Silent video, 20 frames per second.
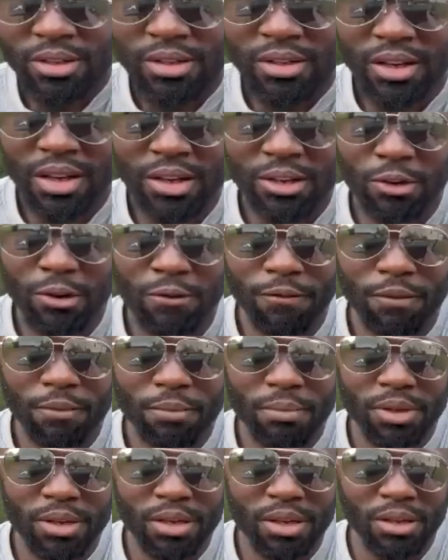I go
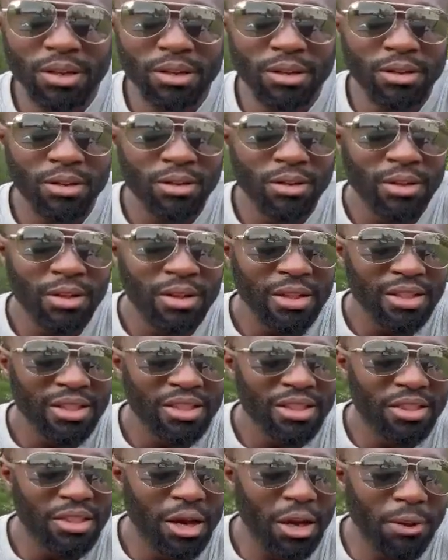from here,
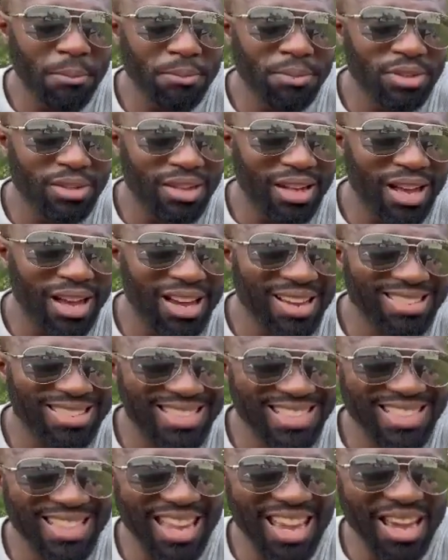thumb slides
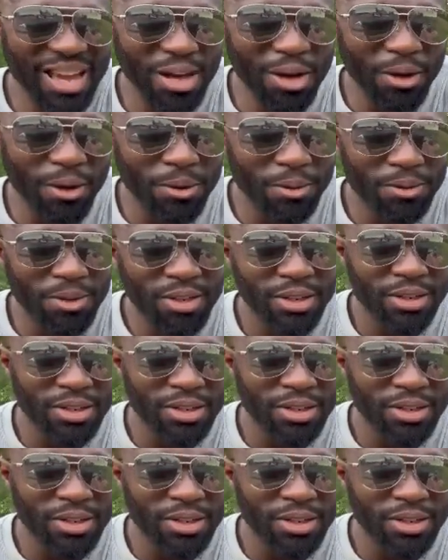down.